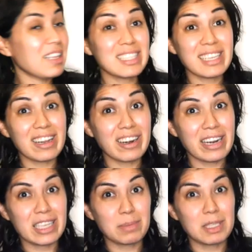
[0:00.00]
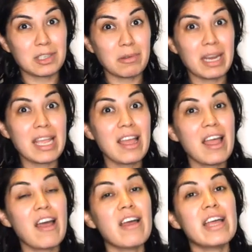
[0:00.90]
let's look at our next picture. Ready?
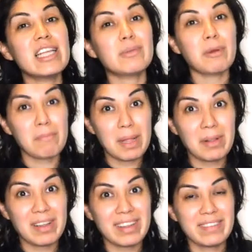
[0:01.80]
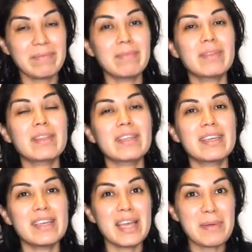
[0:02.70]
It's for milk.
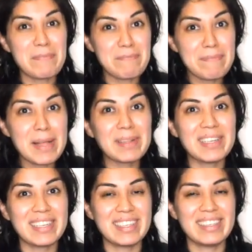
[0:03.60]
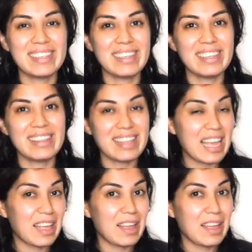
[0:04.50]
Milk. Think.